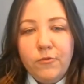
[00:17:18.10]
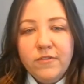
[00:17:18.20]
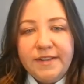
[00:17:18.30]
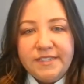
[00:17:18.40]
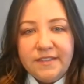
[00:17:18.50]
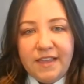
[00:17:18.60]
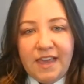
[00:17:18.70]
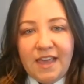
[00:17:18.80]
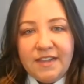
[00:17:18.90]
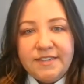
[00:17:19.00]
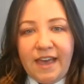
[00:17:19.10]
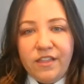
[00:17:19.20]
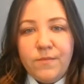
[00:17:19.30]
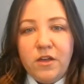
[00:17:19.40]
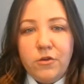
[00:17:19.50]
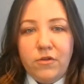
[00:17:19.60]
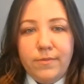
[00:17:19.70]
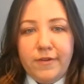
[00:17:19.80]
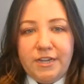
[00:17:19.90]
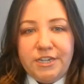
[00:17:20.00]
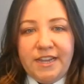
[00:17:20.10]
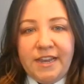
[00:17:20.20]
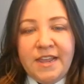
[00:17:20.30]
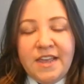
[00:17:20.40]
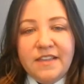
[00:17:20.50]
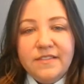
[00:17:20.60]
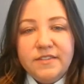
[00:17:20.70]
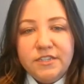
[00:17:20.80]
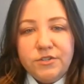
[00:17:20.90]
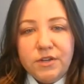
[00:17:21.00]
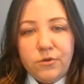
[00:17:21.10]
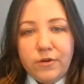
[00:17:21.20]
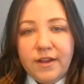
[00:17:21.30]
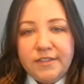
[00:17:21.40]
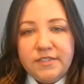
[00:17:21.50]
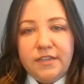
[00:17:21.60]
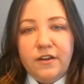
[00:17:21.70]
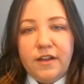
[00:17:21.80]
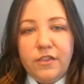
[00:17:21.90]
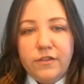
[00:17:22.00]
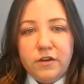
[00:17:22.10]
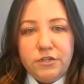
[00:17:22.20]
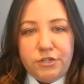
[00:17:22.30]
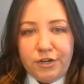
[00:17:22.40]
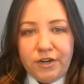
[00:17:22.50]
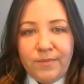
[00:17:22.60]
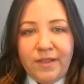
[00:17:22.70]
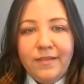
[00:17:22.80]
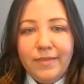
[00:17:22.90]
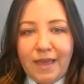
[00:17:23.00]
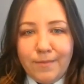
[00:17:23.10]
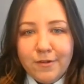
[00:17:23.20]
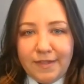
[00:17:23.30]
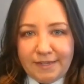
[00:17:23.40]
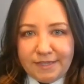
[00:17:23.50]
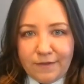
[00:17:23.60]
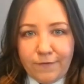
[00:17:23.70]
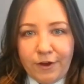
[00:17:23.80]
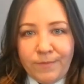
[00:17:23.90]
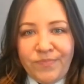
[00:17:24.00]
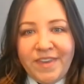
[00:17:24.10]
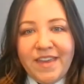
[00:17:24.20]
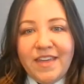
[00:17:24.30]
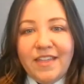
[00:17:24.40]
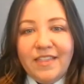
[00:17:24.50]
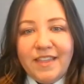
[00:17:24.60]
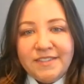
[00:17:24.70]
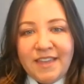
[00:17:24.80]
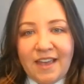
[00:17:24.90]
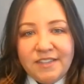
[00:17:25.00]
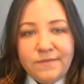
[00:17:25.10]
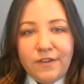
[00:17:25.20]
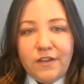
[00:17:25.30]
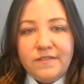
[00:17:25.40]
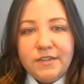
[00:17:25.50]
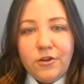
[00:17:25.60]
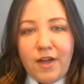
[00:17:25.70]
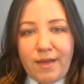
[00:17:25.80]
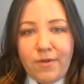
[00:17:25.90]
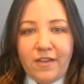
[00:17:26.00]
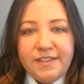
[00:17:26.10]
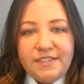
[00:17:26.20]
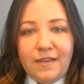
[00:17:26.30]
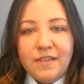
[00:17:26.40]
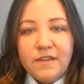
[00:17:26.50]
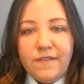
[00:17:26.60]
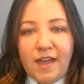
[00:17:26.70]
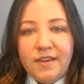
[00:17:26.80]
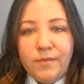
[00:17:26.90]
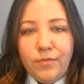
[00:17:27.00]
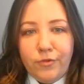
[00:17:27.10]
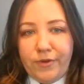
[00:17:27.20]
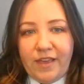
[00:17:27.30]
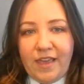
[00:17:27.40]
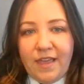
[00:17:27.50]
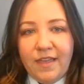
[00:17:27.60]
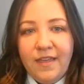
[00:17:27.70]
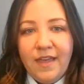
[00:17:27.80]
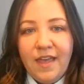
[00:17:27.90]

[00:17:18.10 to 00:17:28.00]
More recently, in Telamon Corporation, the district court considered a third term, labor leasing firm. This case involved a crime policy that defined an employee